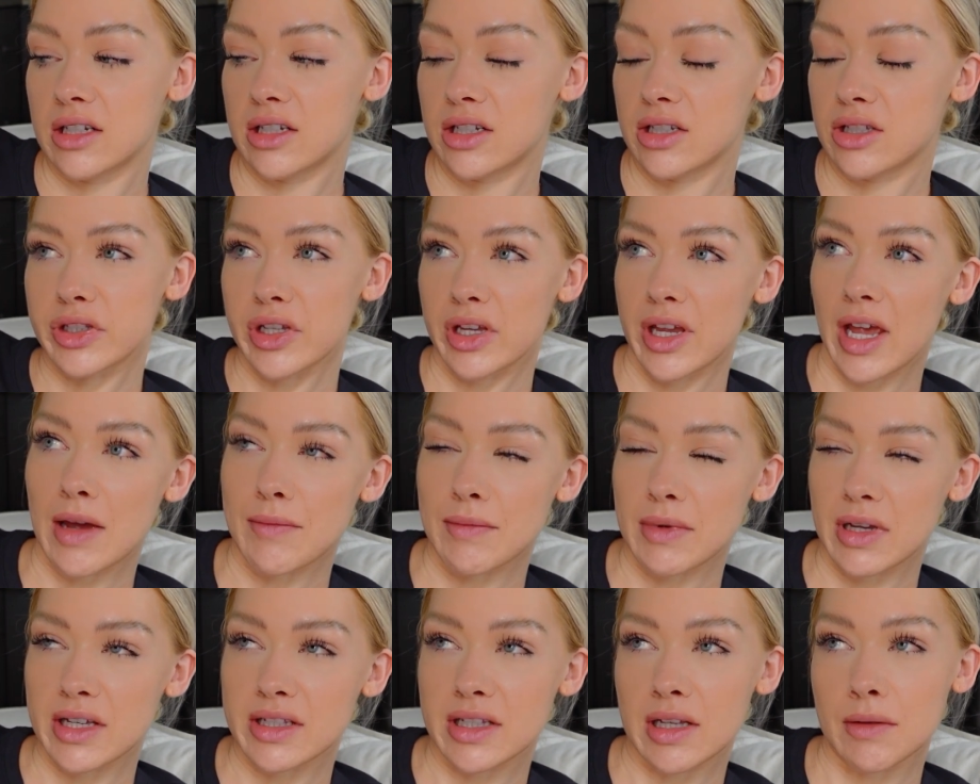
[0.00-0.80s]
So yeah,
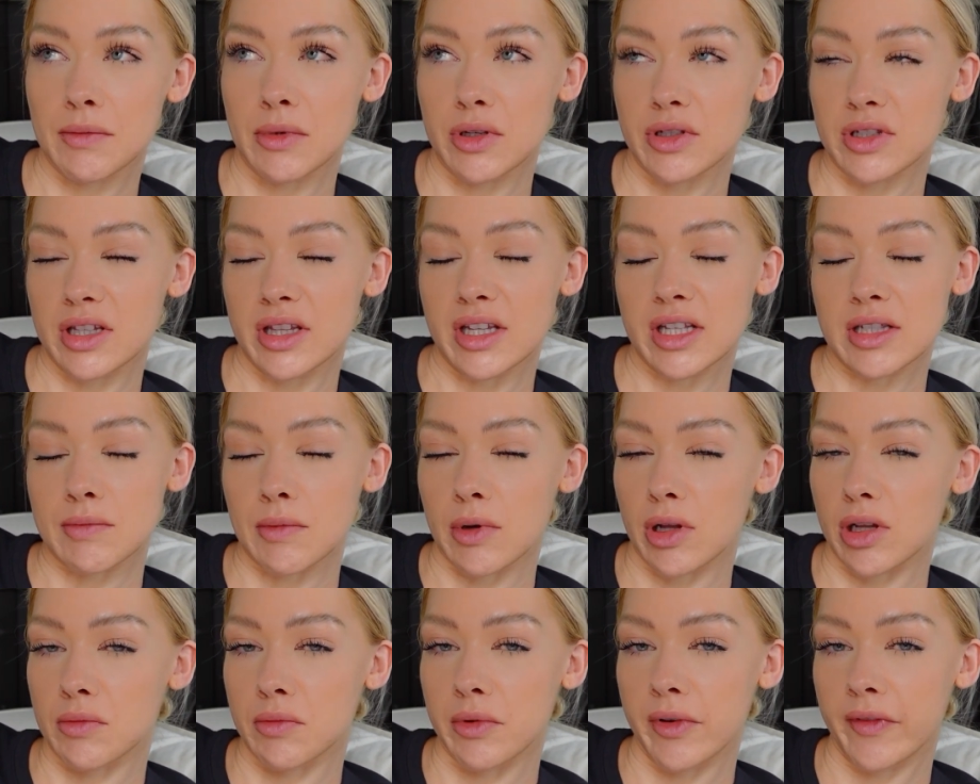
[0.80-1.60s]
because I'm using the
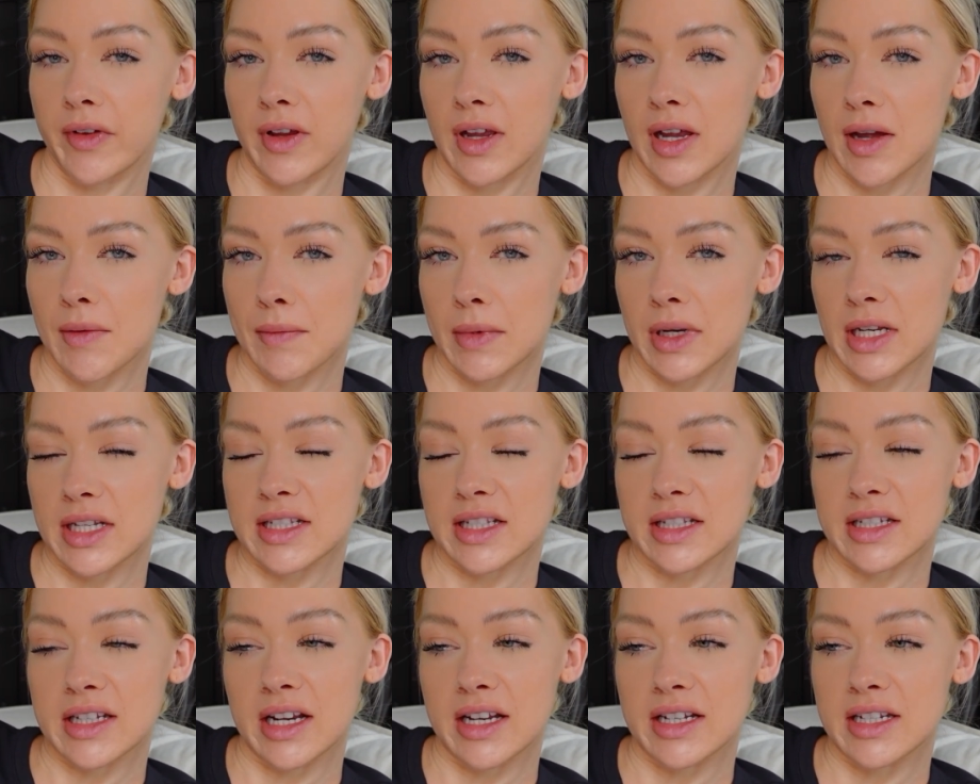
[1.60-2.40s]
smaller moving companies,
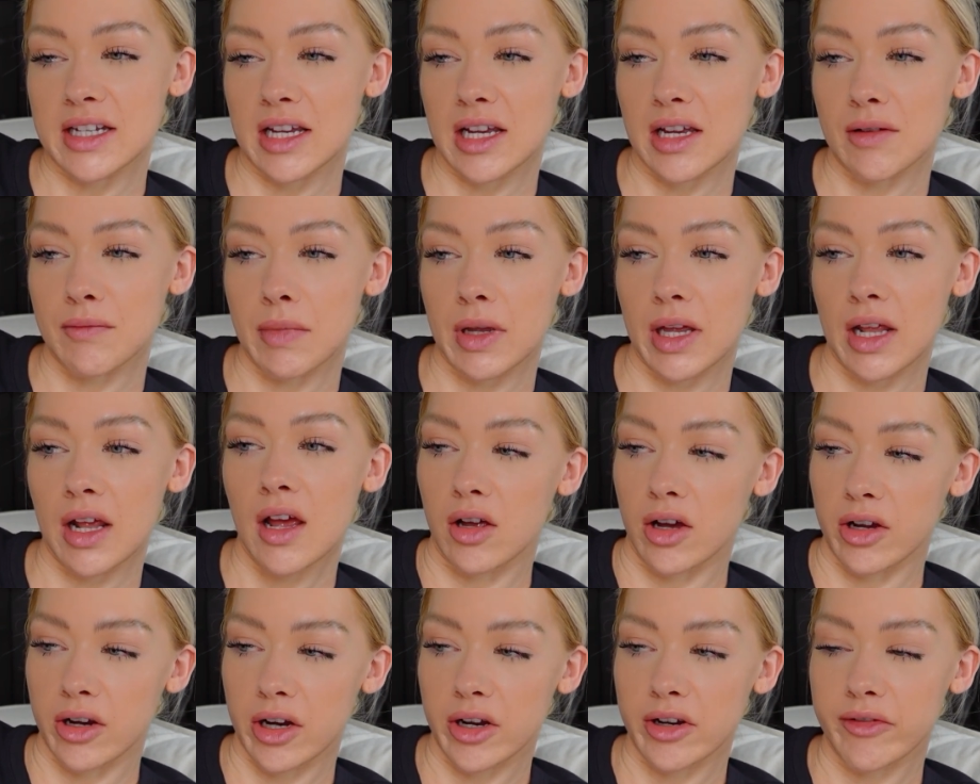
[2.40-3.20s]
it's gonna take a bit
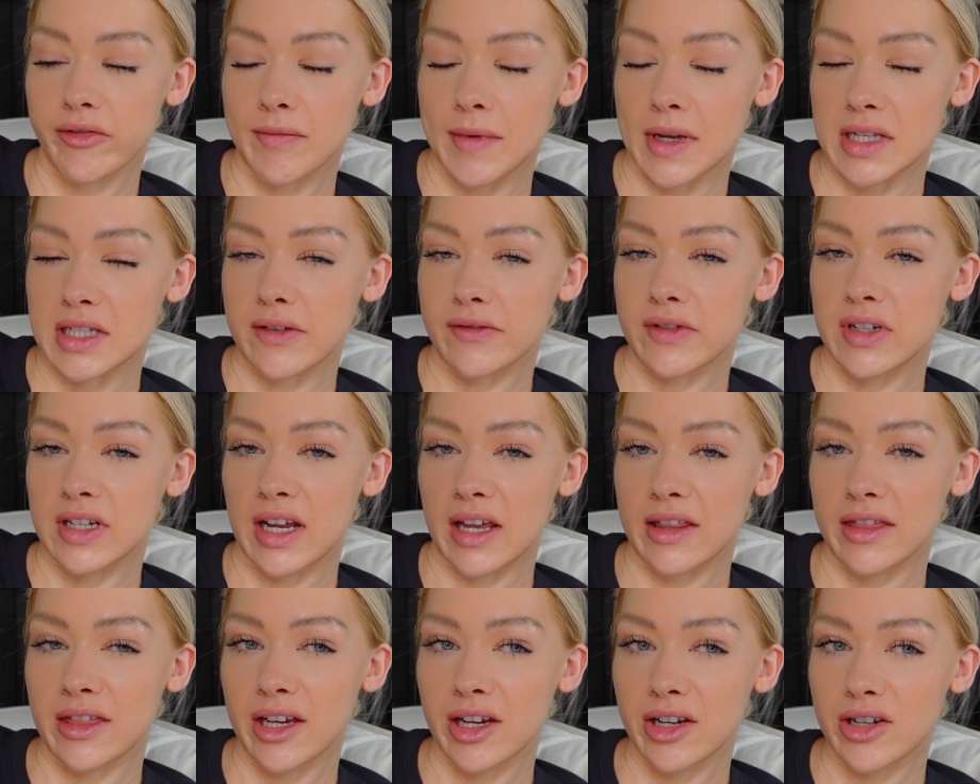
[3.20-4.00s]
longer for my stuff to
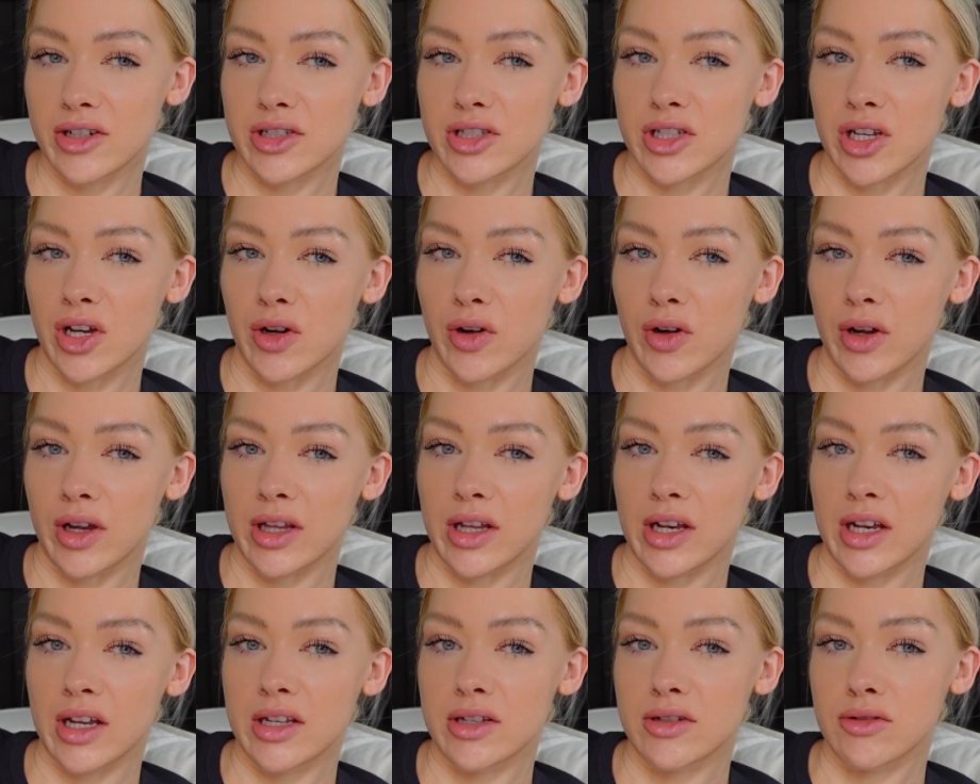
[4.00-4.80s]
get there. So
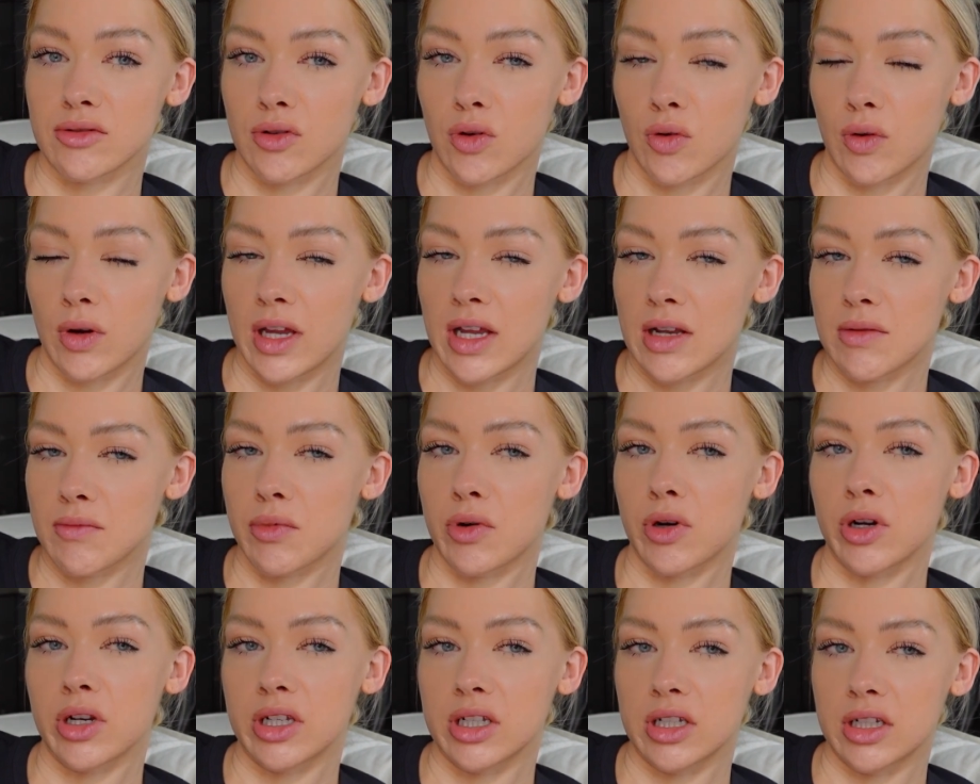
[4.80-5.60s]
it is quite
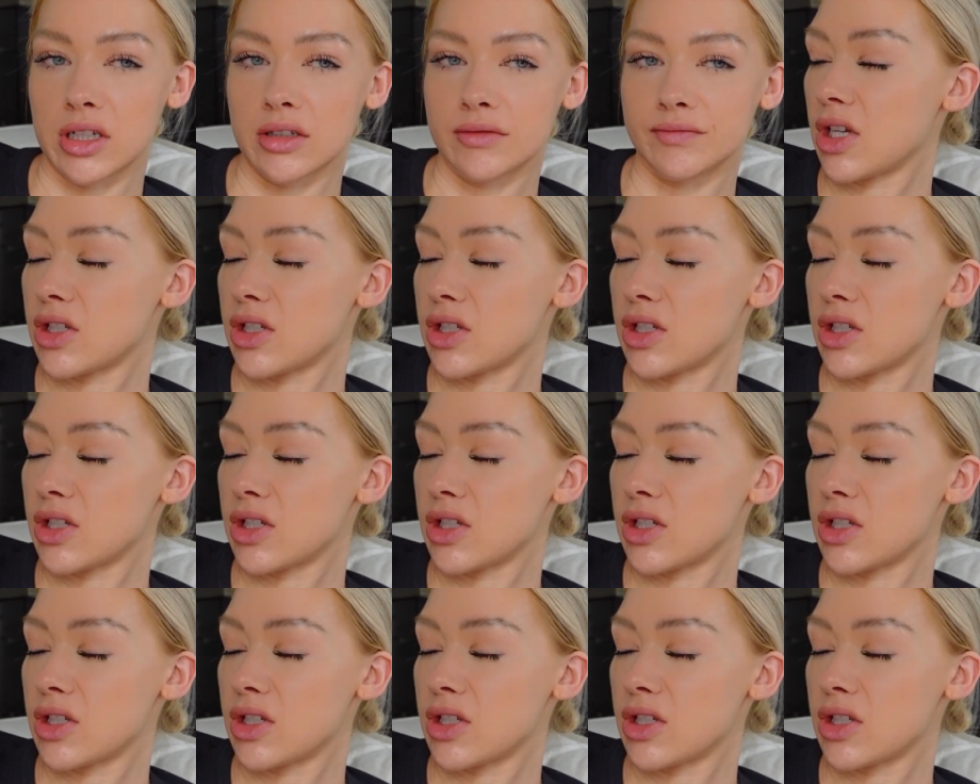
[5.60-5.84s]
important.